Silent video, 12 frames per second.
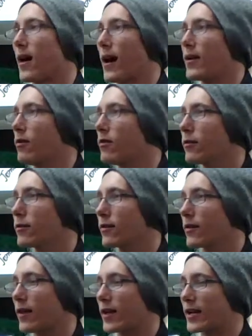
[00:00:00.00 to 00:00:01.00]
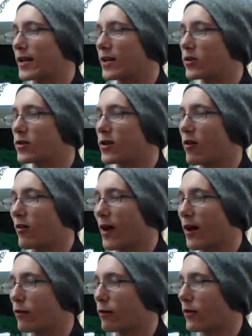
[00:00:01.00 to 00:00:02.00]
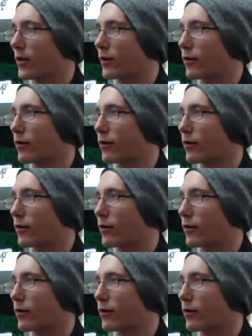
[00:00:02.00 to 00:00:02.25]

I noticed like each note has like a